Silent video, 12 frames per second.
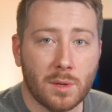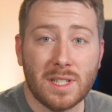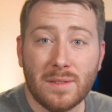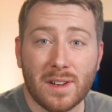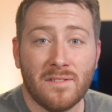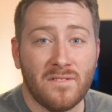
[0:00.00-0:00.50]
There's
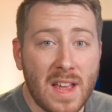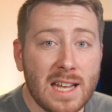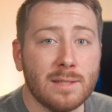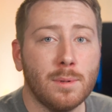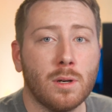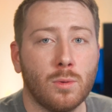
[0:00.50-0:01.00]
even a
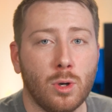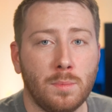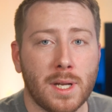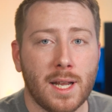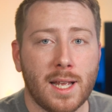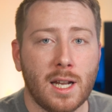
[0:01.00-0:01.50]
Facebook group
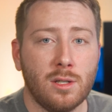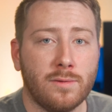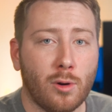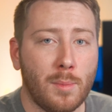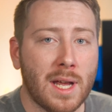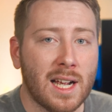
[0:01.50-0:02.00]
dedicated to
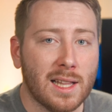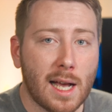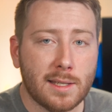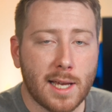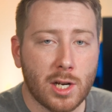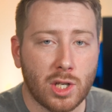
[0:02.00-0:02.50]
forming a
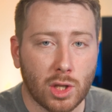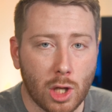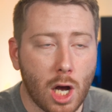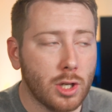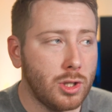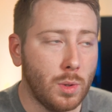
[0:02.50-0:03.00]
class action
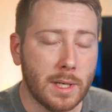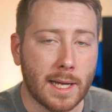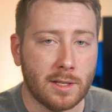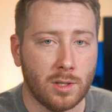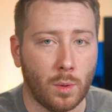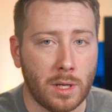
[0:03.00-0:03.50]
lawsuit
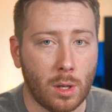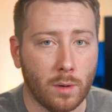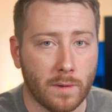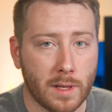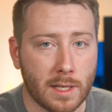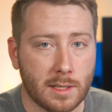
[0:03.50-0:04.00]
against Sony
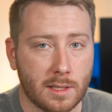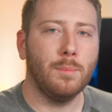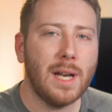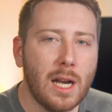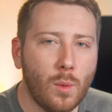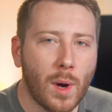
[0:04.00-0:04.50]
over this.
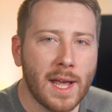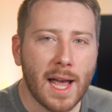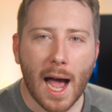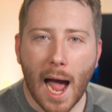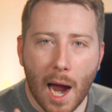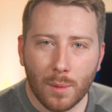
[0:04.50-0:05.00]
But
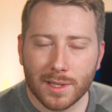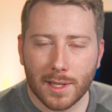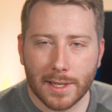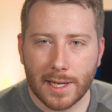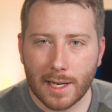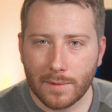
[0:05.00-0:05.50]
anyway, I was
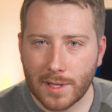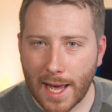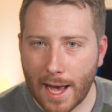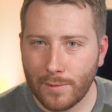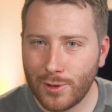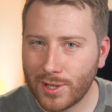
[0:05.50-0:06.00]
lucky enough to
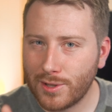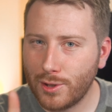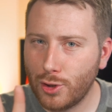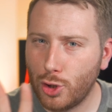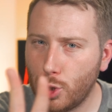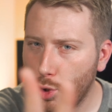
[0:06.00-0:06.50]
have just
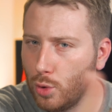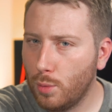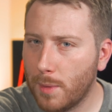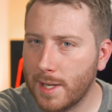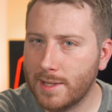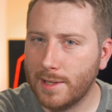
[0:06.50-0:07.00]
two
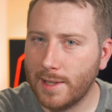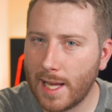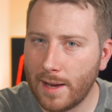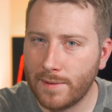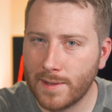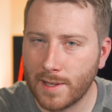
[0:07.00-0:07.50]
months
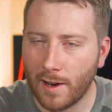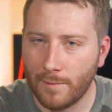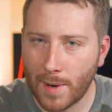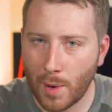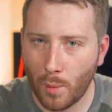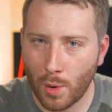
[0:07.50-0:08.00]
left of
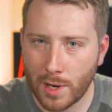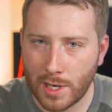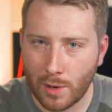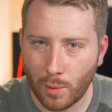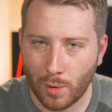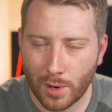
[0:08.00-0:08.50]
my one
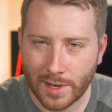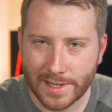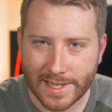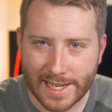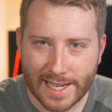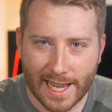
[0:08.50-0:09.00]
year
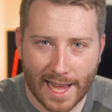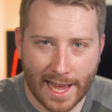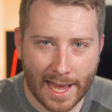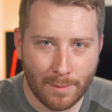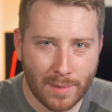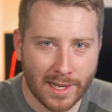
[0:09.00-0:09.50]
warranty.
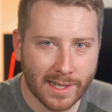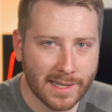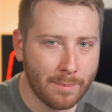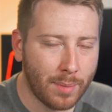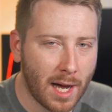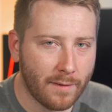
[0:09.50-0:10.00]
And because
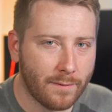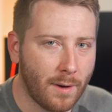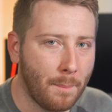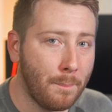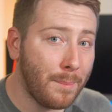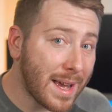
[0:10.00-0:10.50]
I bought
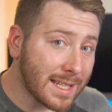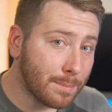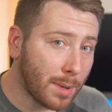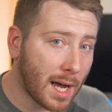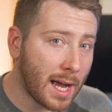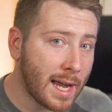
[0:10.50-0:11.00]
from
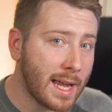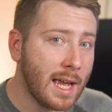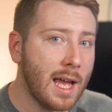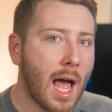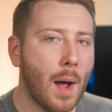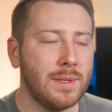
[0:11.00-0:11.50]
Best Buy,
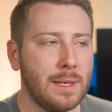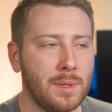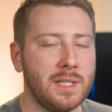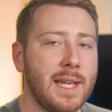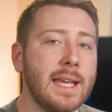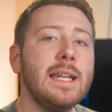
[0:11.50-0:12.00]
I was able
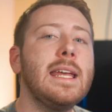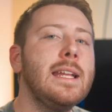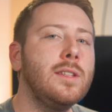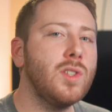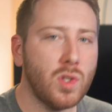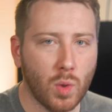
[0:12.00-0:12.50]
to take it
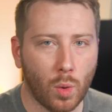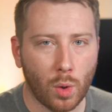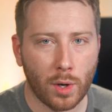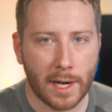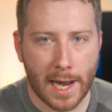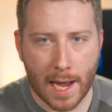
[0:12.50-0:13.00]
in
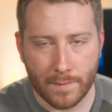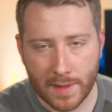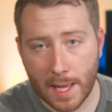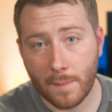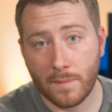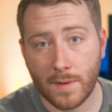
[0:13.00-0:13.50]
store and have
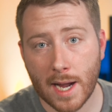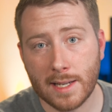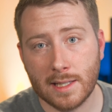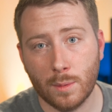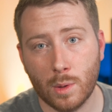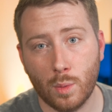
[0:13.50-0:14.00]
them
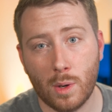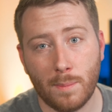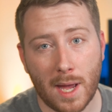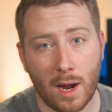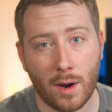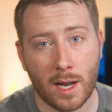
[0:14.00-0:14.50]
find someone to
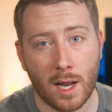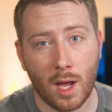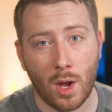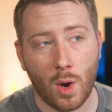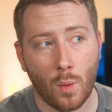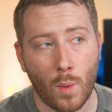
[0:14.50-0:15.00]
repair it
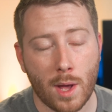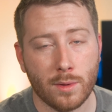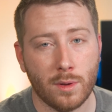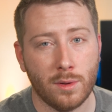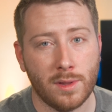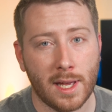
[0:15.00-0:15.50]

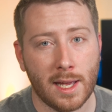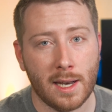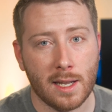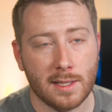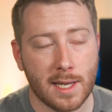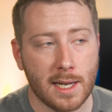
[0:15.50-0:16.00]
rather
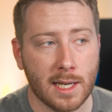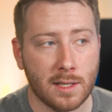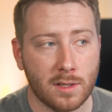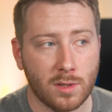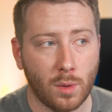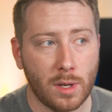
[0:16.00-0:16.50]
than sending it
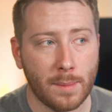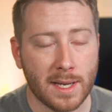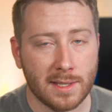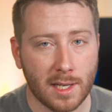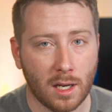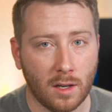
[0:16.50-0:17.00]
to Sony
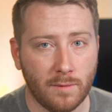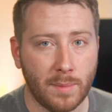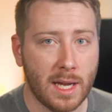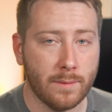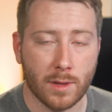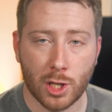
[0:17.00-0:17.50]
myself,
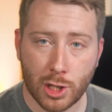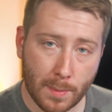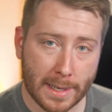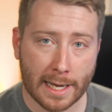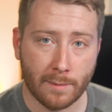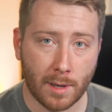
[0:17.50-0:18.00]
paying for the
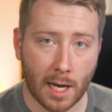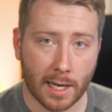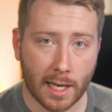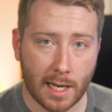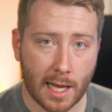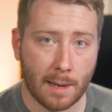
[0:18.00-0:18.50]
shipping out of
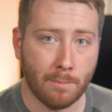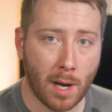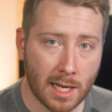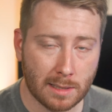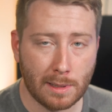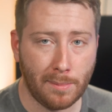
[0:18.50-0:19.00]
pocket, and
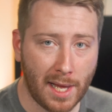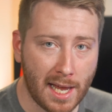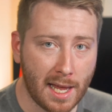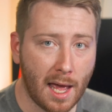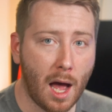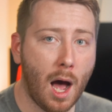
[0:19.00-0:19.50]
possibly
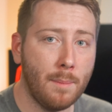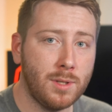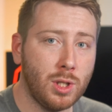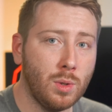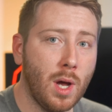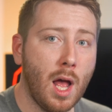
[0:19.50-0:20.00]
paying up
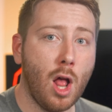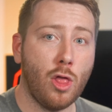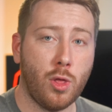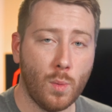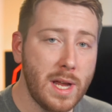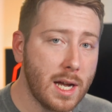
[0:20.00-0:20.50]
to
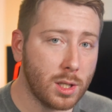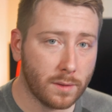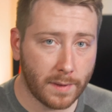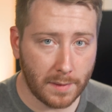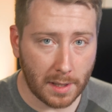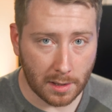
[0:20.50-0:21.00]

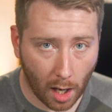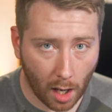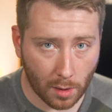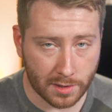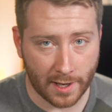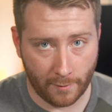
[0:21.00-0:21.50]

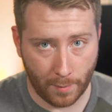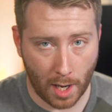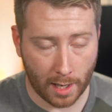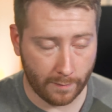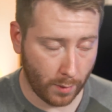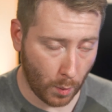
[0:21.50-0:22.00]
$350 out of
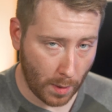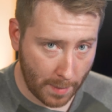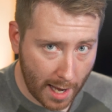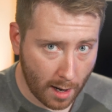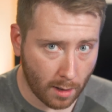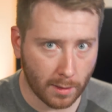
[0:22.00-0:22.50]
pocket for the
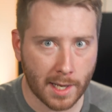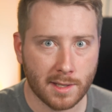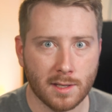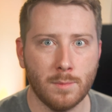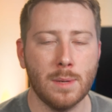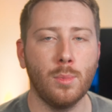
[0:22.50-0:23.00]
repair, like
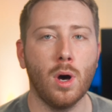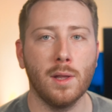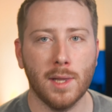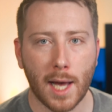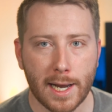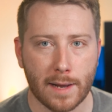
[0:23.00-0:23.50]
some people
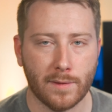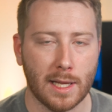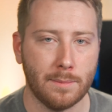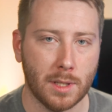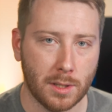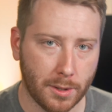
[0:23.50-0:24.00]
online have
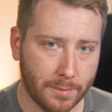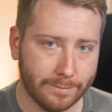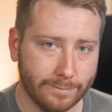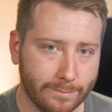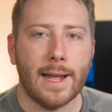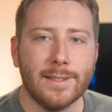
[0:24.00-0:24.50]
claimed to do.
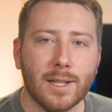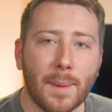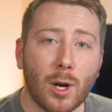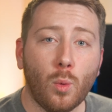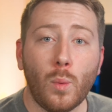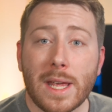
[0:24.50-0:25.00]
It took
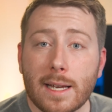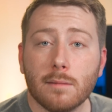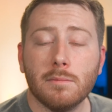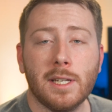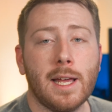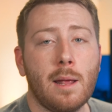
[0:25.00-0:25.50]
about a
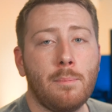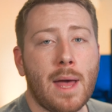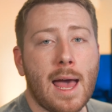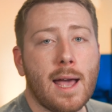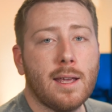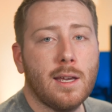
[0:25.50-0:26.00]
week to get it
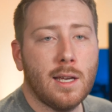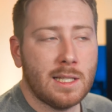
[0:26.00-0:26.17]
back.